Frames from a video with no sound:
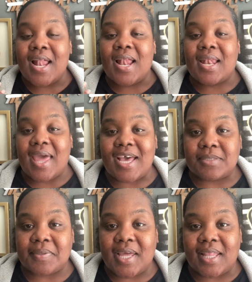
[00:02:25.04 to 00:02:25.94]
last
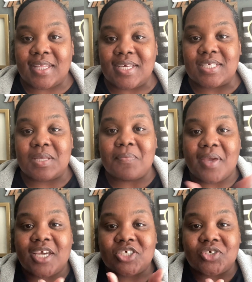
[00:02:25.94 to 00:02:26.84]
but not least,
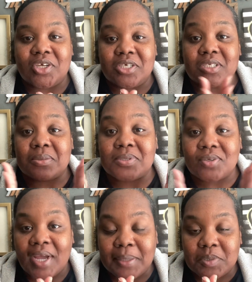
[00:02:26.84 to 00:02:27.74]
make sure you
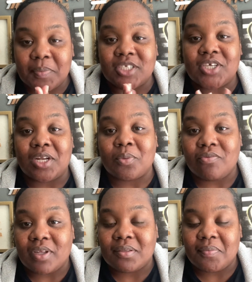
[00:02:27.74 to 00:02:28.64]
subscribe to my channel
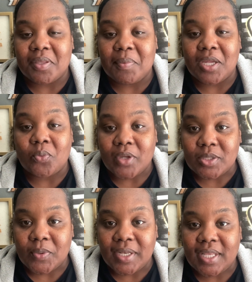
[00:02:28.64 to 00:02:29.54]
Reflectively Made with
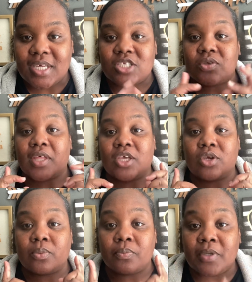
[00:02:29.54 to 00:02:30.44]
Dwaynitta so that you
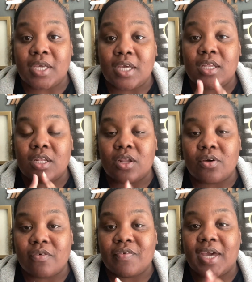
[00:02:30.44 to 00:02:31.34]
can be
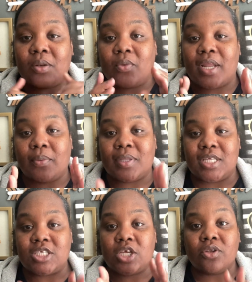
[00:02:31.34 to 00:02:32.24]
notified when I
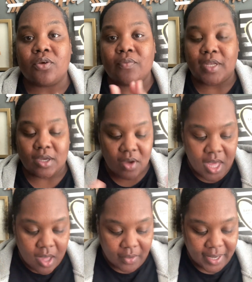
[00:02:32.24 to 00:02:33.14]
release a new video.
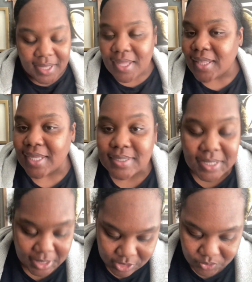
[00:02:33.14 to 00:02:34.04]
Okay, let's
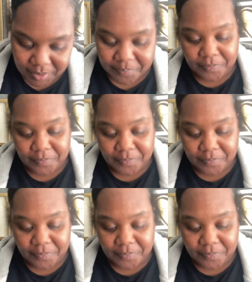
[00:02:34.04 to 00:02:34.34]
get into it.